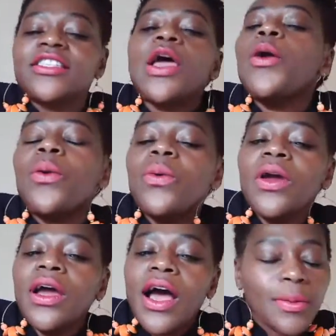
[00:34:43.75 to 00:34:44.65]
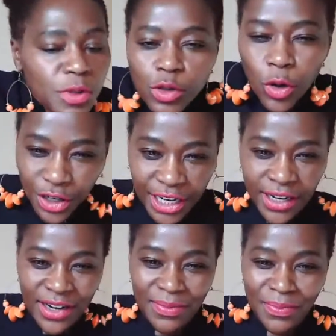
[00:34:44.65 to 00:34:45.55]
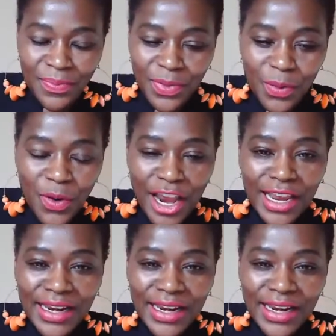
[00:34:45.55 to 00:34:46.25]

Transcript: so I'm sorted, right?